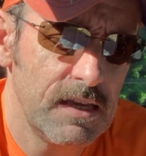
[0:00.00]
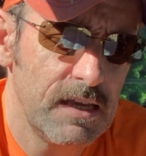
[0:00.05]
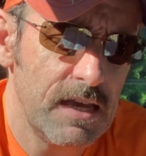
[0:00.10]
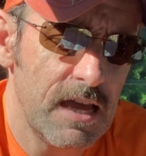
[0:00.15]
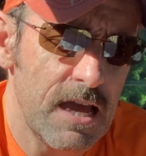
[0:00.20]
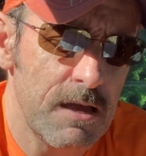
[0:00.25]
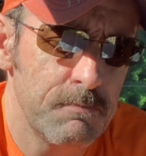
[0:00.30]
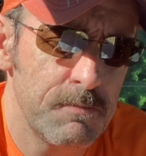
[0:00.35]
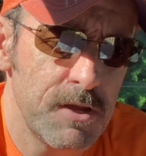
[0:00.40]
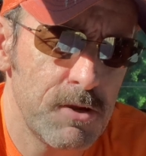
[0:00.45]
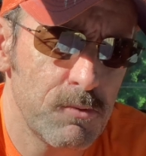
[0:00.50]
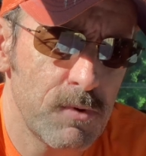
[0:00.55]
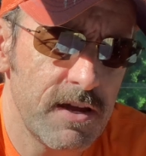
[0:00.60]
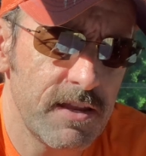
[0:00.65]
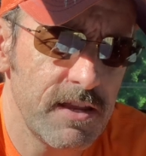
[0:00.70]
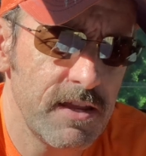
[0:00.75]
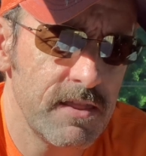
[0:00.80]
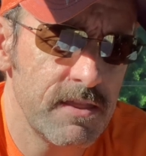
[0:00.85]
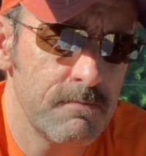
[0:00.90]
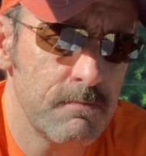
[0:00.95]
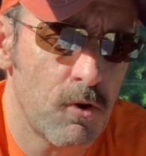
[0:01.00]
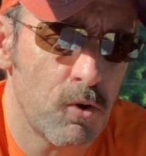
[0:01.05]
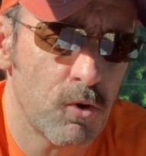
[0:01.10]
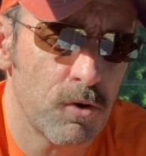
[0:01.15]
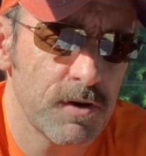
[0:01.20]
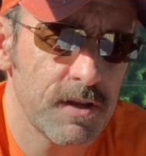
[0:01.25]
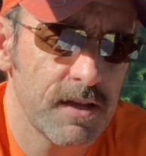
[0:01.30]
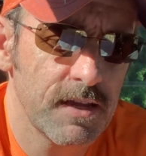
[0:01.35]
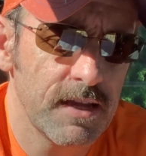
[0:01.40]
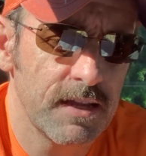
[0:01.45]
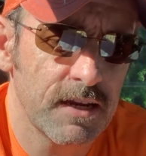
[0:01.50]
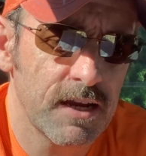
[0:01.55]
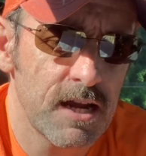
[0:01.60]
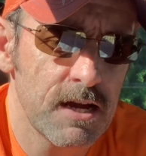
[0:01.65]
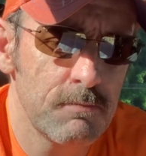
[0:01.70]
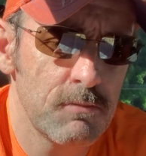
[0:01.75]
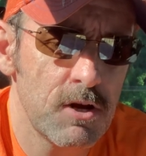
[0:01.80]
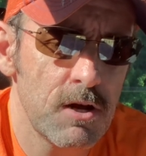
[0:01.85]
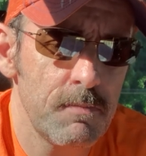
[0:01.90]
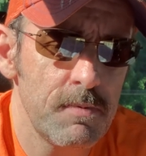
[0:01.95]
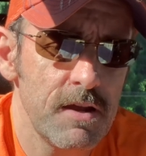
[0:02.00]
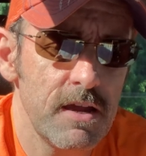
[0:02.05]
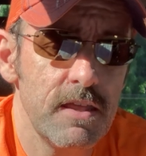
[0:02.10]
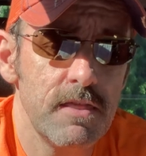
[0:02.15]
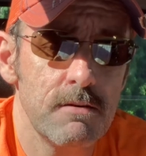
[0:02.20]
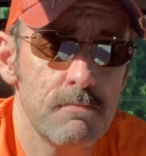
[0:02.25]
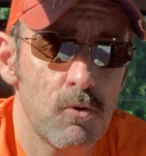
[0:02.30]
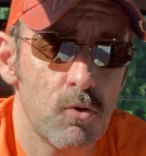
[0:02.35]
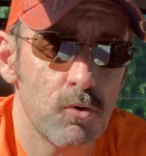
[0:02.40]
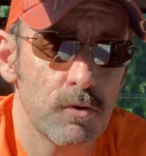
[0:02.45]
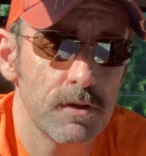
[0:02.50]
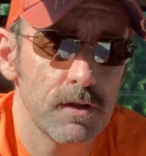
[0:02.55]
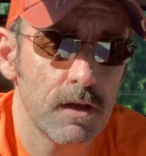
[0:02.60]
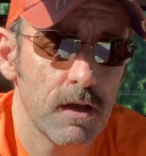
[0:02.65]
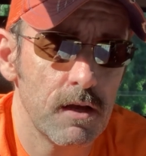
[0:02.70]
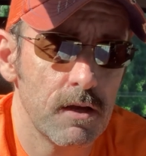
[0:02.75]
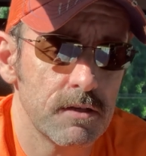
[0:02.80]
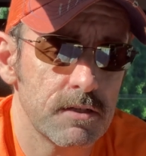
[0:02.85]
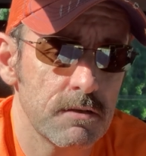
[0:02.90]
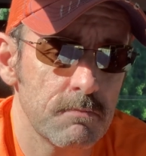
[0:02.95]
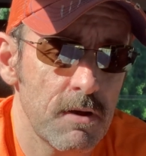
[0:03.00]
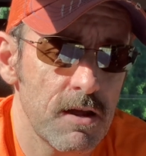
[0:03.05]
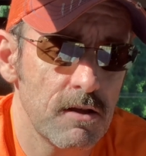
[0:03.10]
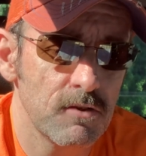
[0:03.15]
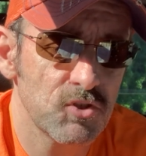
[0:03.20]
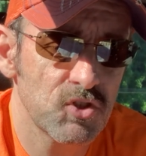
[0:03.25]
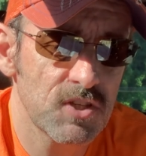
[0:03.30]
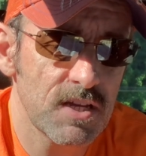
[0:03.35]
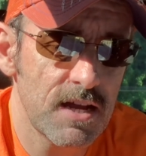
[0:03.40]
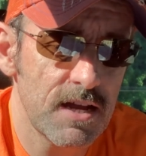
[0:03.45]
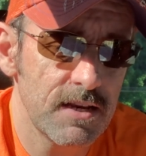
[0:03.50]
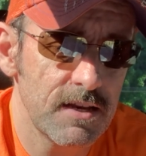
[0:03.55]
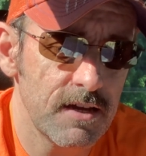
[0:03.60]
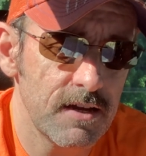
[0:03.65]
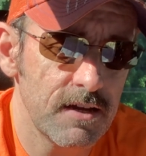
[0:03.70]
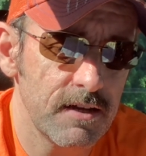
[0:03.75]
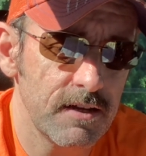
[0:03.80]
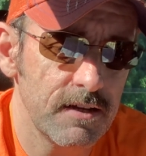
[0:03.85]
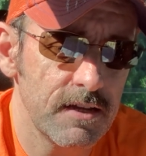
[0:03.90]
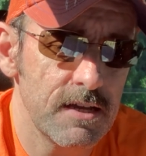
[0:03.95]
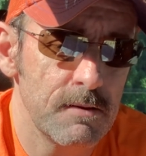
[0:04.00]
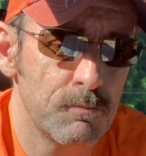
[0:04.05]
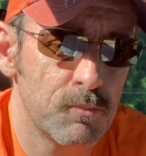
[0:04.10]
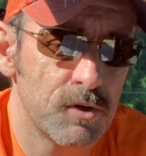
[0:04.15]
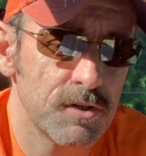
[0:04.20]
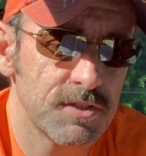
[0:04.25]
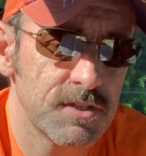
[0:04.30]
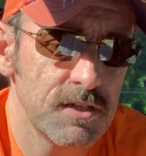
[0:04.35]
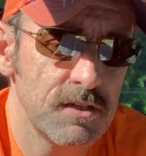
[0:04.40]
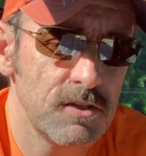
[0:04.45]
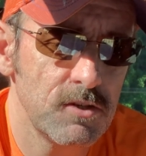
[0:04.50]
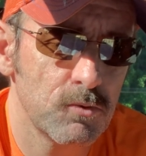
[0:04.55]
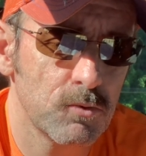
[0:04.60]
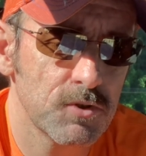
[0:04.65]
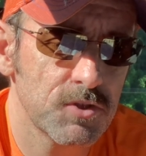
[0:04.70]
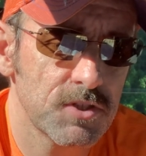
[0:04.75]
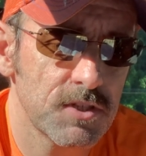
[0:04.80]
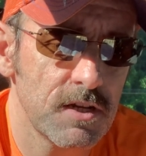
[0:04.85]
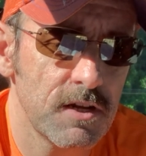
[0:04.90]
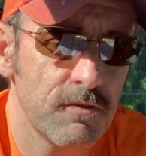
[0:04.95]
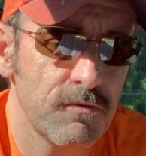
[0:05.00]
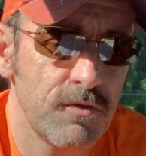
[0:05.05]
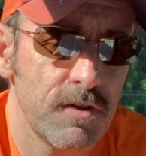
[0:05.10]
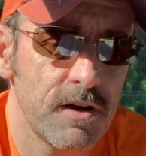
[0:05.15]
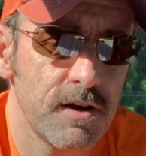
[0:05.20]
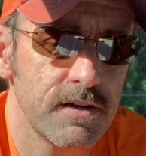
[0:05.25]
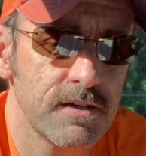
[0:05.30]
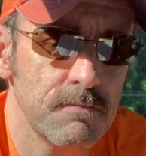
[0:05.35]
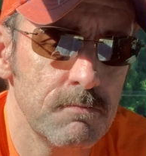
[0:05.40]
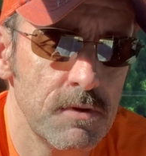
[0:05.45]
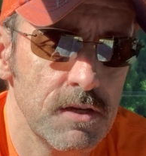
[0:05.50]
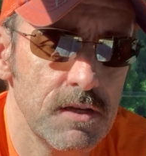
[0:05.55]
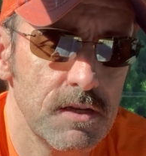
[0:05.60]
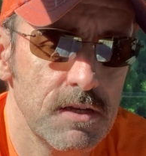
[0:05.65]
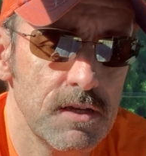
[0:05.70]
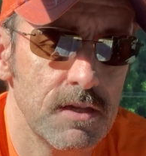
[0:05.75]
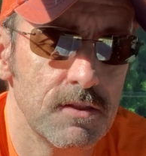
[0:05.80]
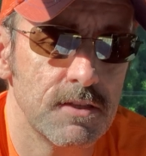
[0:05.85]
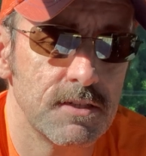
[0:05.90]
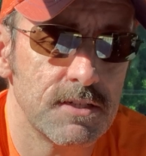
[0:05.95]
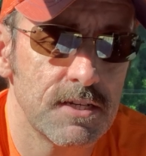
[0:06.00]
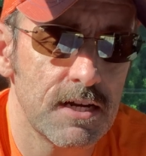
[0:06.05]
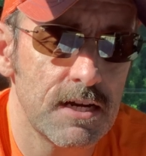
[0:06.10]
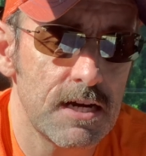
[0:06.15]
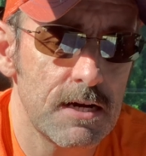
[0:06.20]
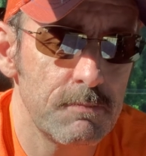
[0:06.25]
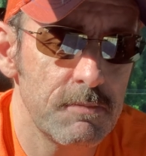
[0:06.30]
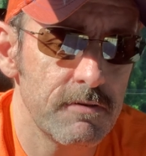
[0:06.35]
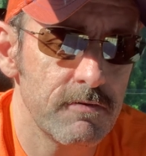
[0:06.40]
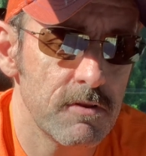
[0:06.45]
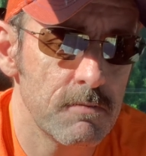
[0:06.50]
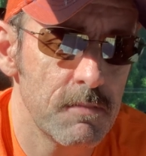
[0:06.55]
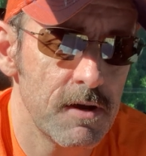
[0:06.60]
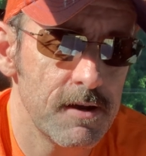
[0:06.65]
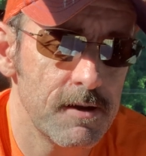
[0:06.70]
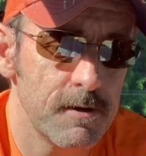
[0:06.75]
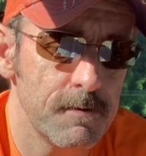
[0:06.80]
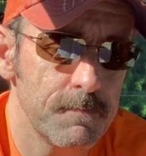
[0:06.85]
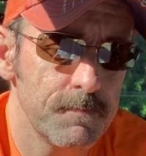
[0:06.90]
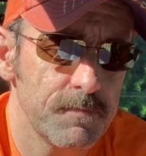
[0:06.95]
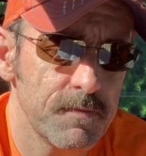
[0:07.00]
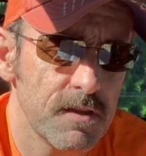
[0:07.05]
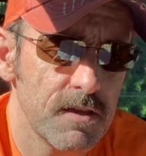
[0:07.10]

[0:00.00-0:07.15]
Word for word: And be ready in the morning, and come up in the morning unto Mount Sinai, and present yourself there to me in the top of the mount.